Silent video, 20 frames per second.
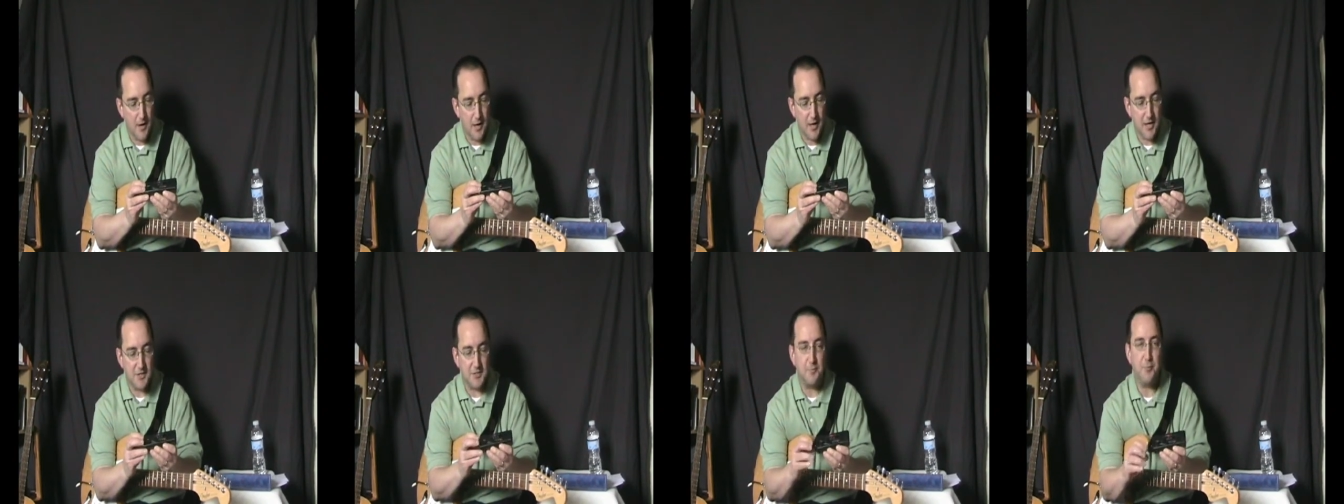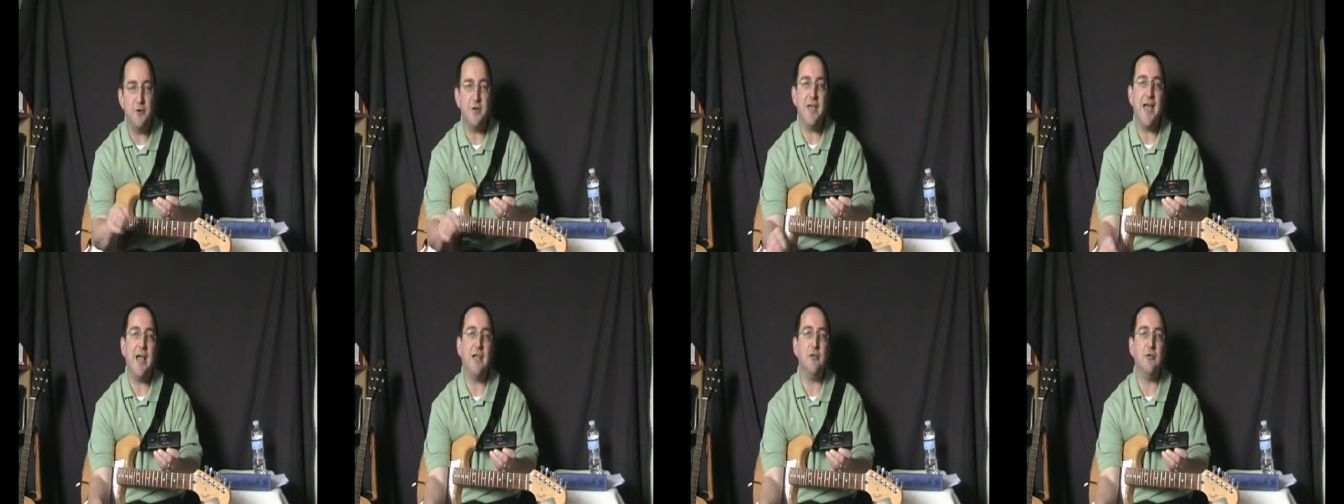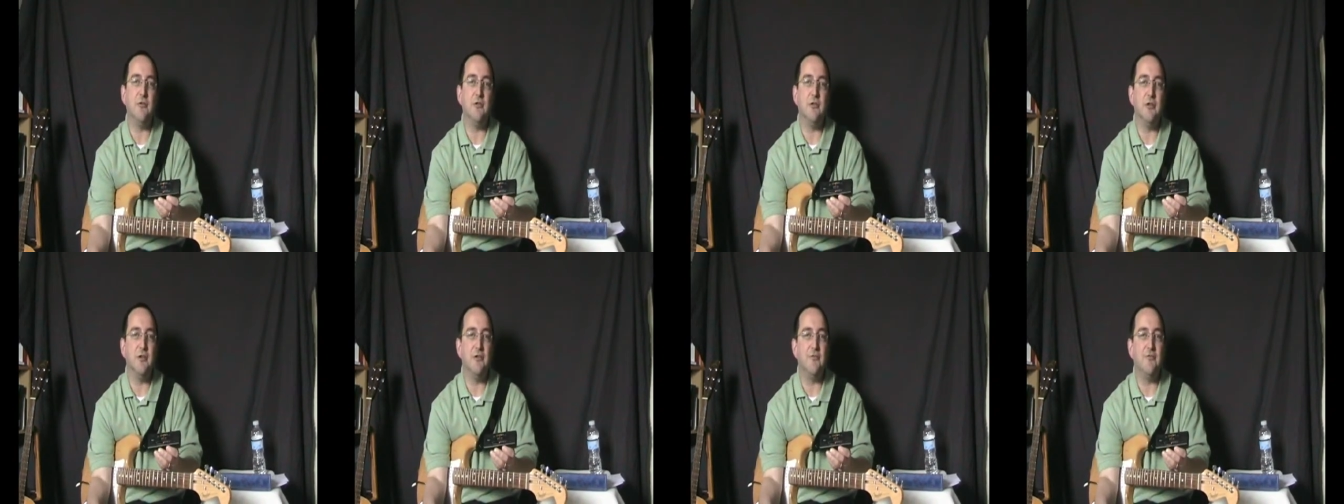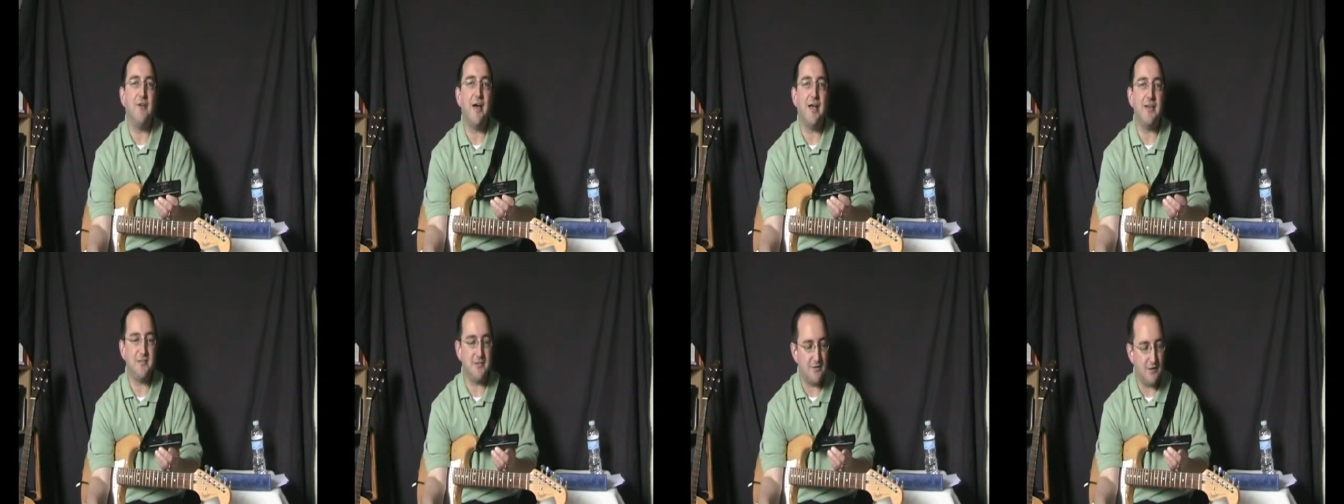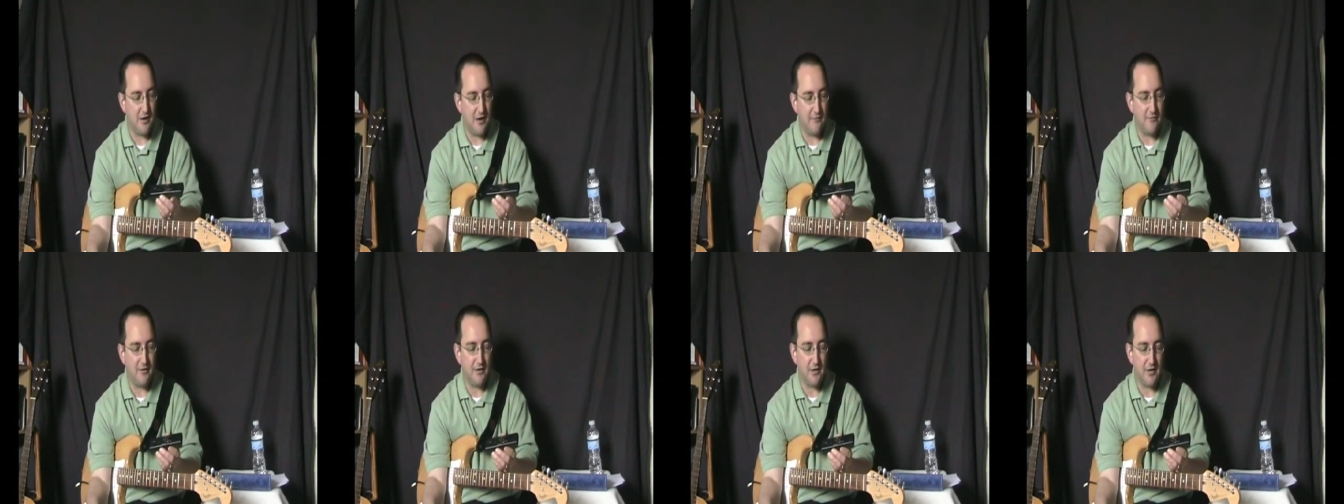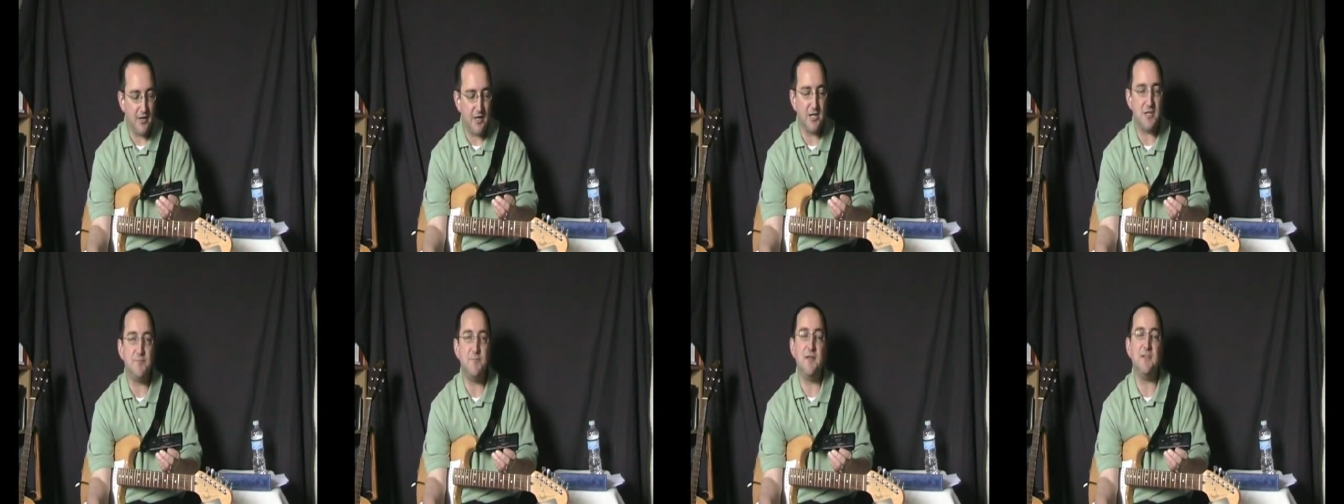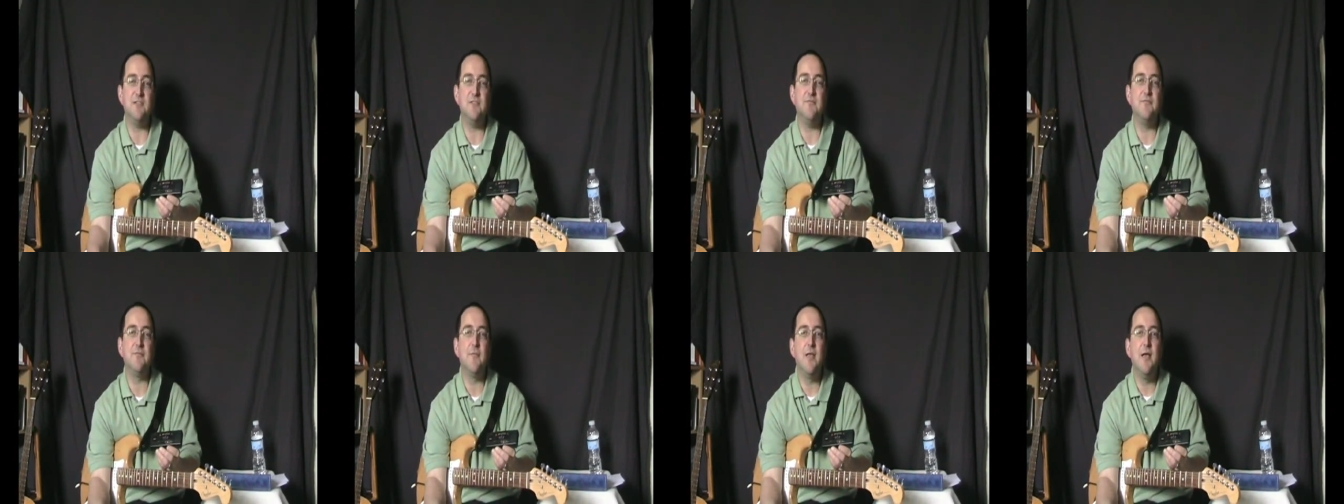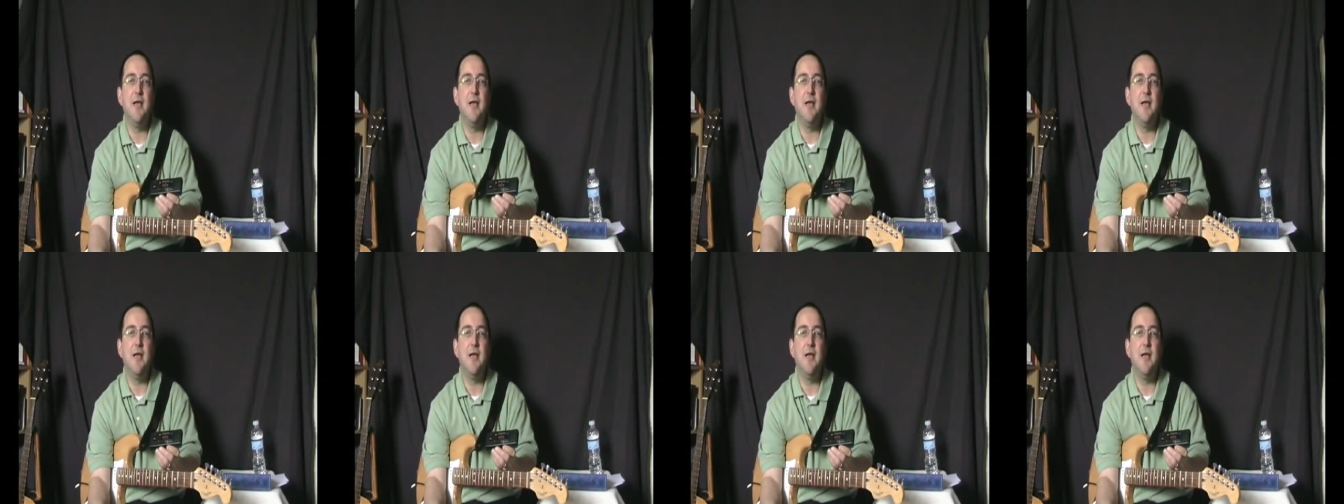It's a pretty accurate little device, fairly inexpensive,